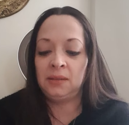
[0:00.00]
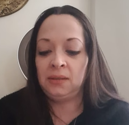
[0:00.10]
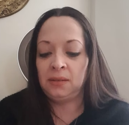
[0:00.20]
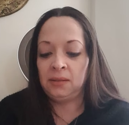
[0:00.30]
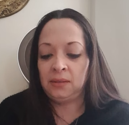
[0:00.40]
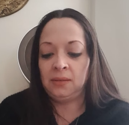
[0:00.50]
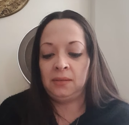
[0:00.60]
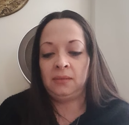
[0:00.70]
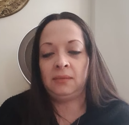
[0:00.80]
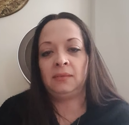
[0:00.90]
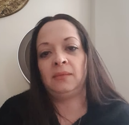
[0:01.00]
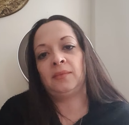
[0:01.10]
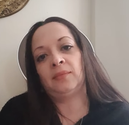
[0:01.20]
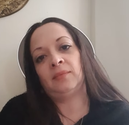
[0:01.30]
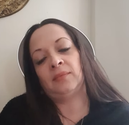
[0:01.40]

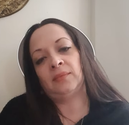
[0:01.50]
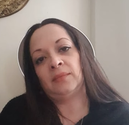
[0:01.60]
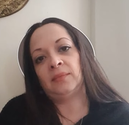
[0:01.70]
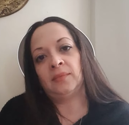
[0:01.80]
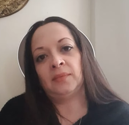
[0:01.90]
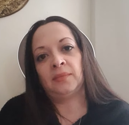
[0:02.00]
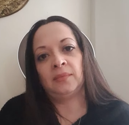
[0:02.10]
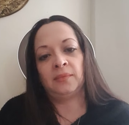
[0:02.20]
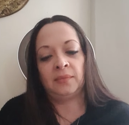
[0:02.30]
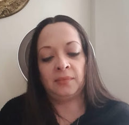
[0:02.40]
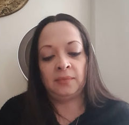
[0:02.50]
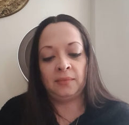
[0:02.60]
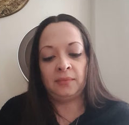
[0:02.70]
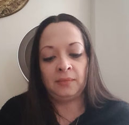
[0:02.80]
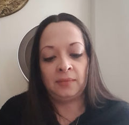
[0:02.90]

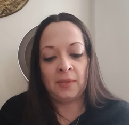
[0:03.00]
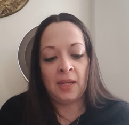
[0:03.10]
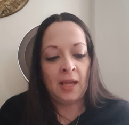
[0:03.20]
(no one is talking)